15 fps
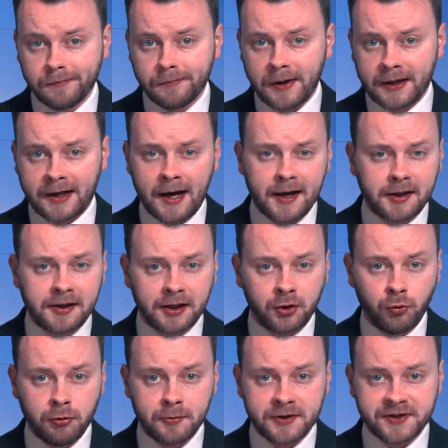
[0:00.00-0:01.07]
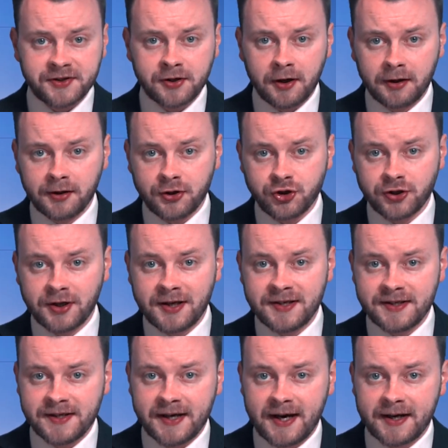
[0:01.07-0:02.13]
A Catholic women's college in
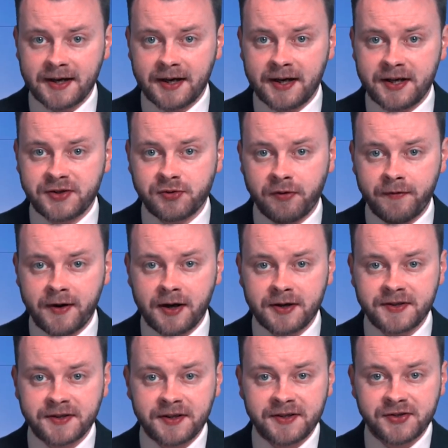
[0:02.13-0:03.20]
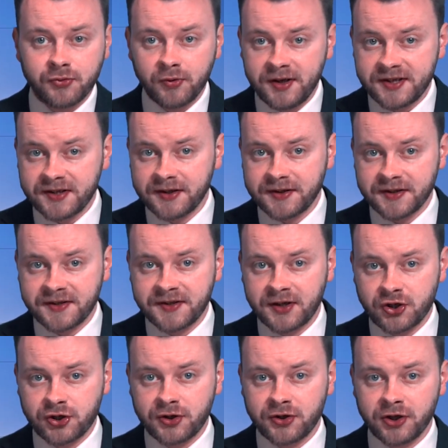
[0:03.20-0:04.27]
Indiana has reversed its recent
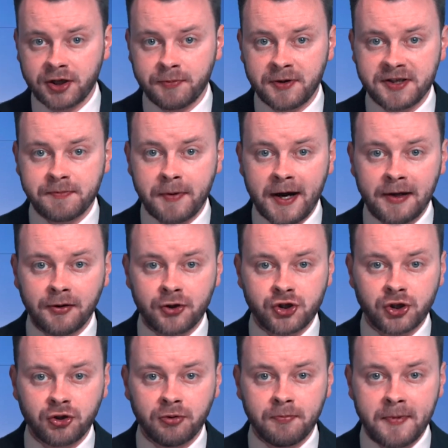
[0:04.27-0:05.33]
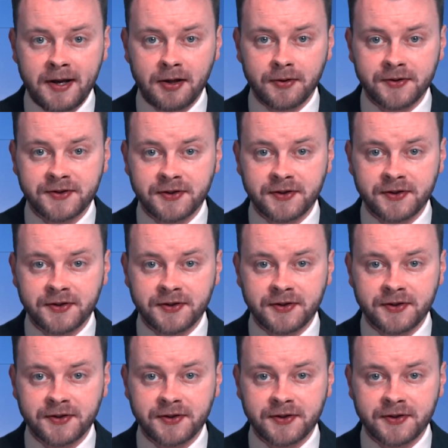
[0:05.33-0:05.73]
decision to admit biological males